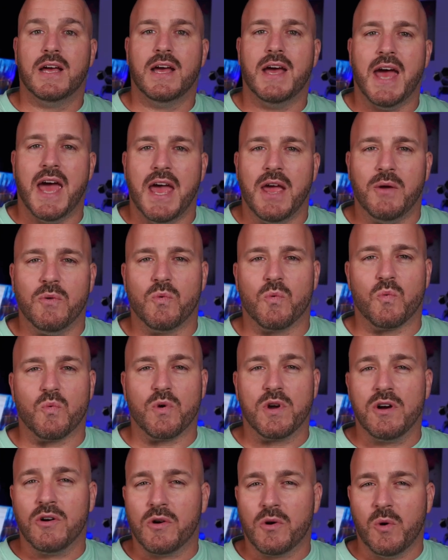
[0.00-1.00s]
Hey,
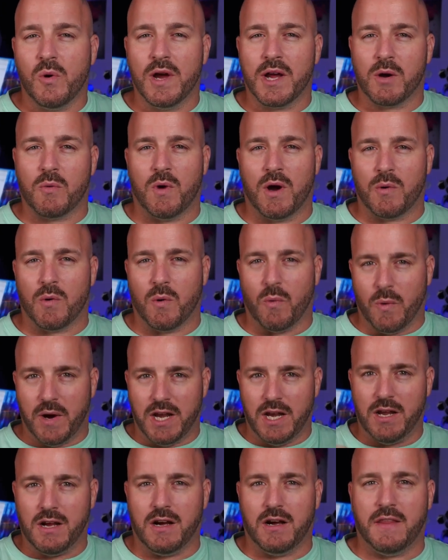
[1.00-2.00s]
real quick while we're
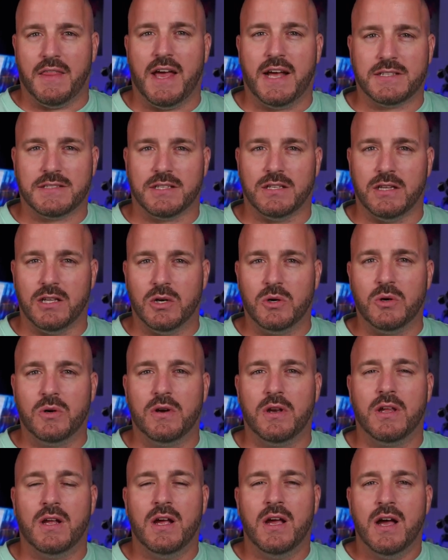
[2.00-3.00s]
waiting on that to
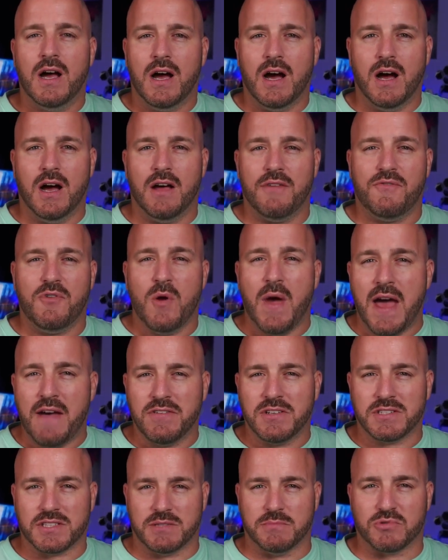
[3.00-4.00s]
load, if you
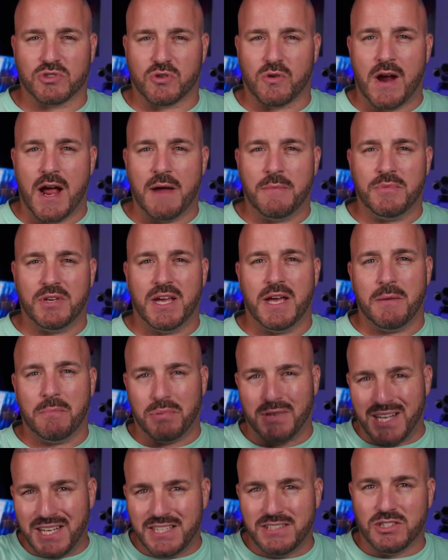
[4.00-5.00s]
haven't subscribed yet,
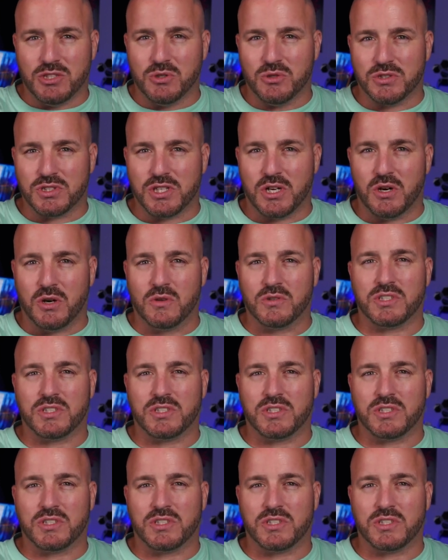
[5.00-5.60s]
please do so.